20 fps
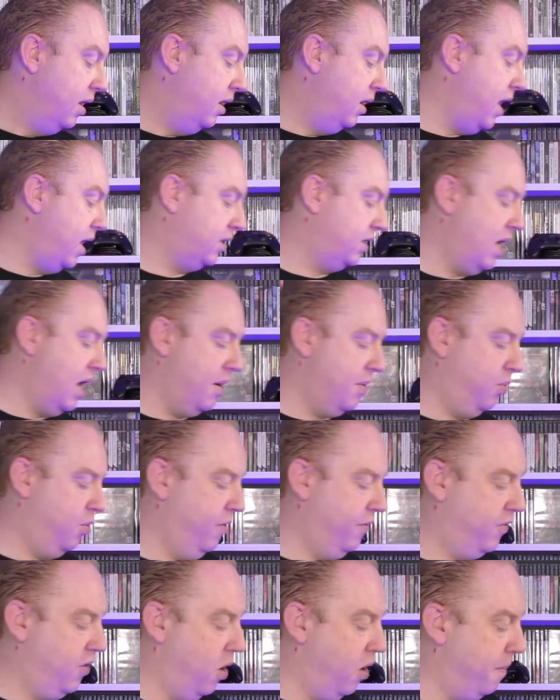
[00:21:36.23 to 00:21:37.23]
Next up,
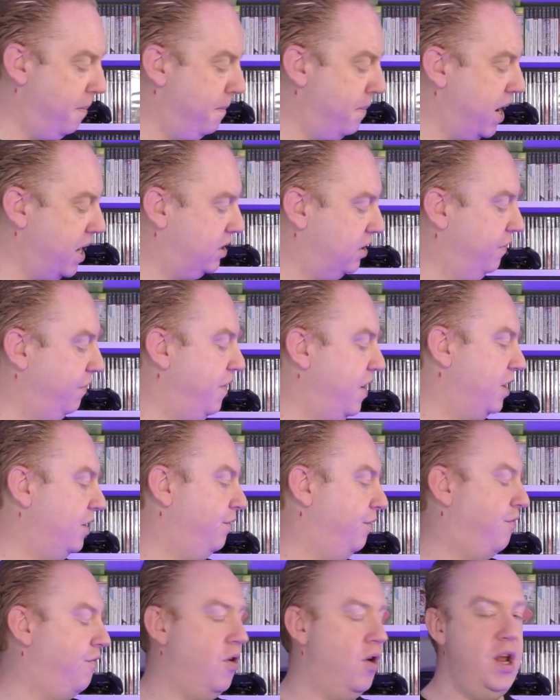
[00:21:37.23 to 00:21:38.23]
we've got Mass
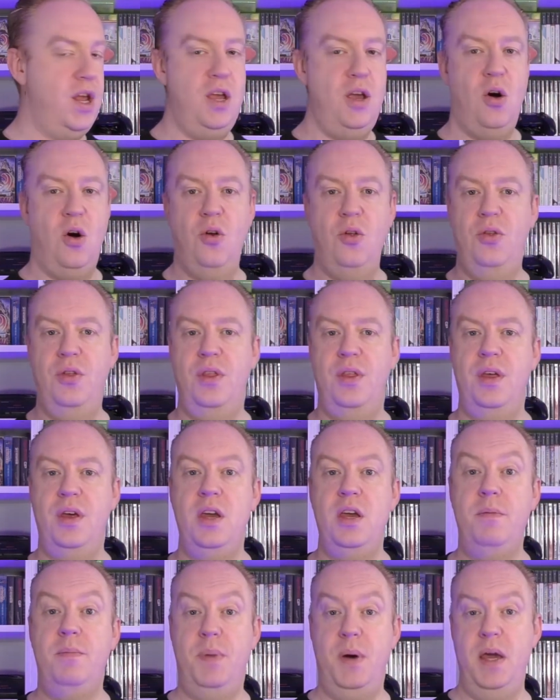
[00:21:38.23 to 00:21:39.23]
Effect 3 on
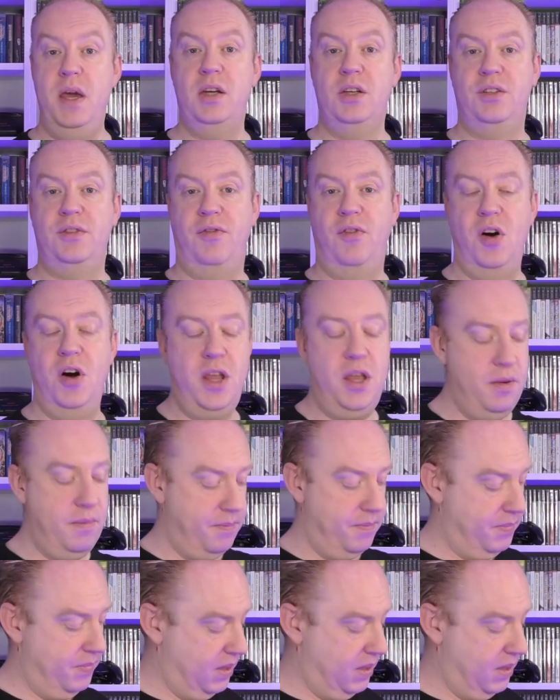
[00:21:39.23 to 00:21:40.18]
the PS3.